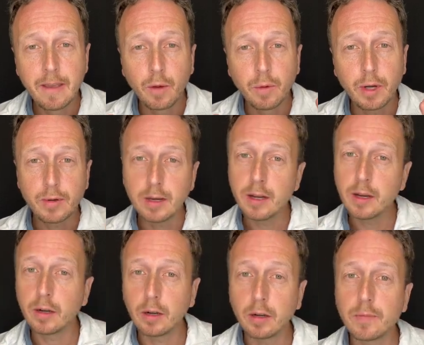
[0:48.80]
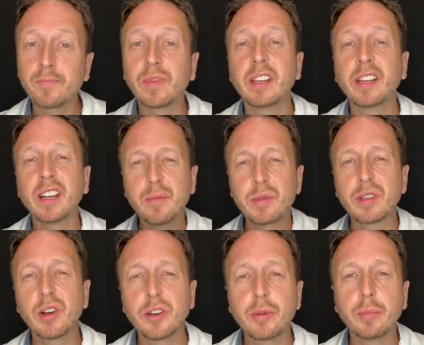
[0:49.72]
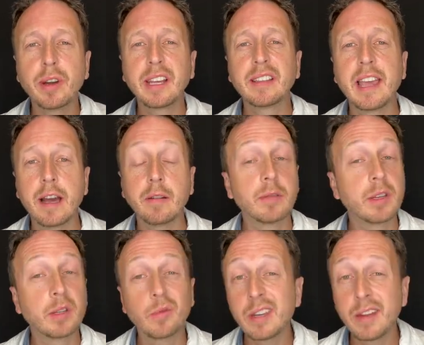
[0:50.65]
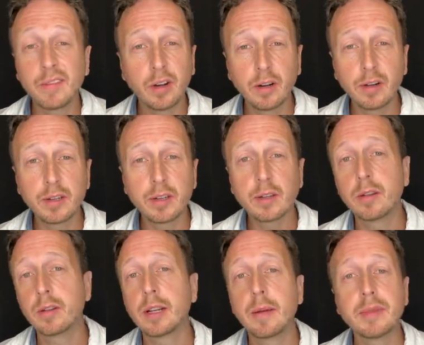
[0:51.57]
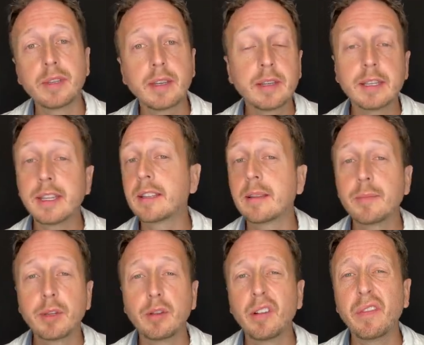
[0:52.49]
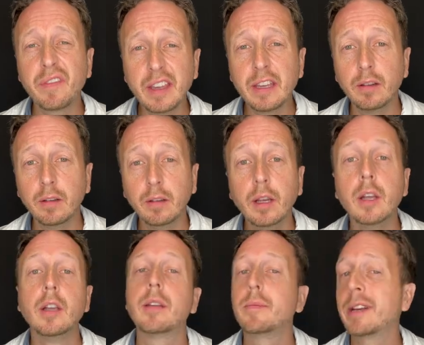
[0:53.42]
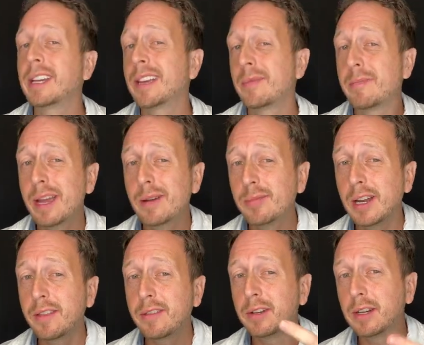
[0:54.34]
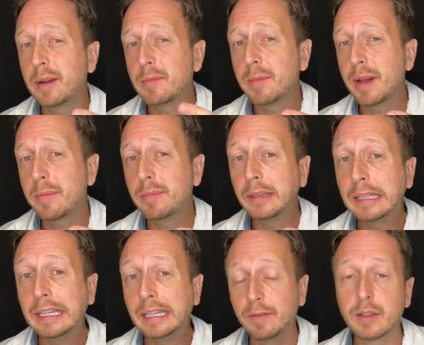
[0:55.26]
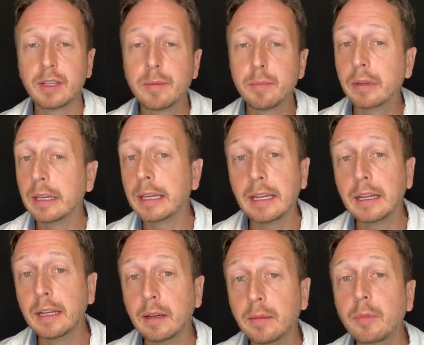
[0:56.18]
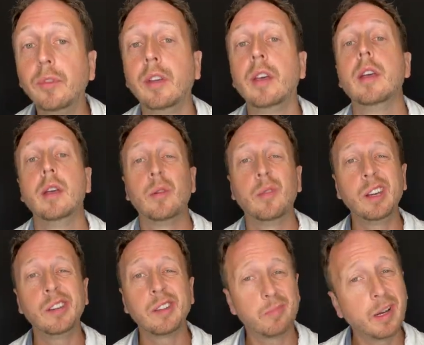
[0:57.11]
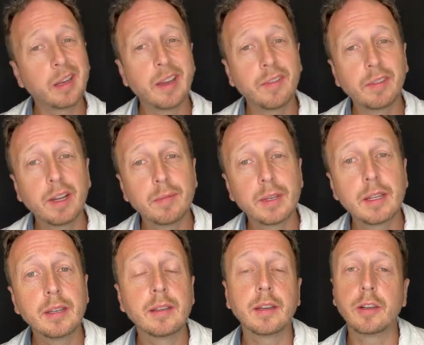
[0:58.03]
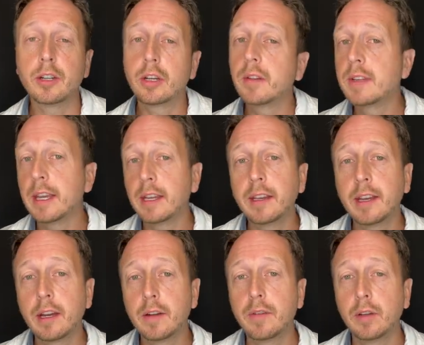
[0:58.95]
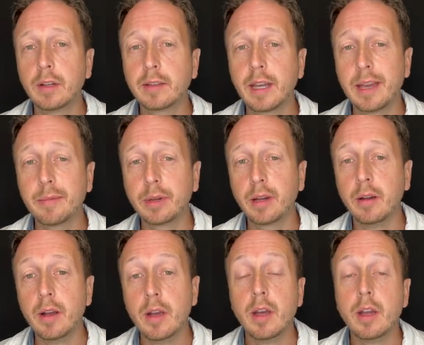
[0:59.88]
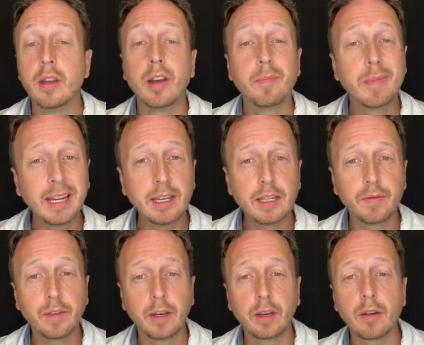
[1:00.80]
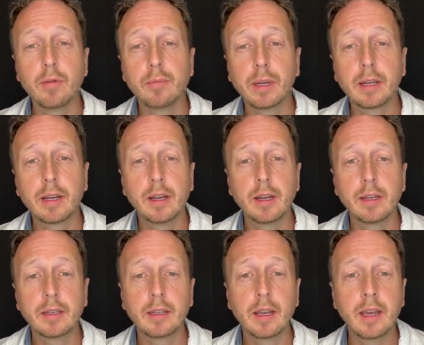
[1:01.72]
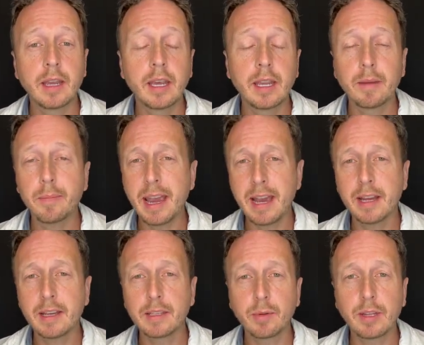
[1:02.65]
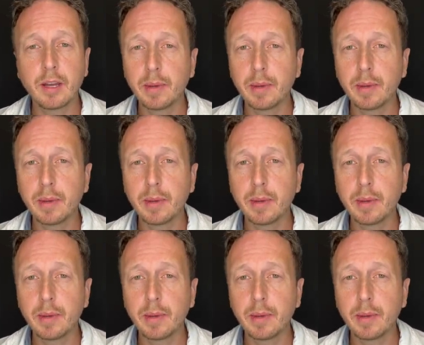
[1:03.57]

when you're younger, the gums start to break down. This will never hurt. Your gum disease is not something you'll feel. You might get bad breath. Your gums might bleed. If you see bleeding gums, well, you probably have gum disease and you should have taken care of it a long time ago. Now, I'm making this video because in the past, we tell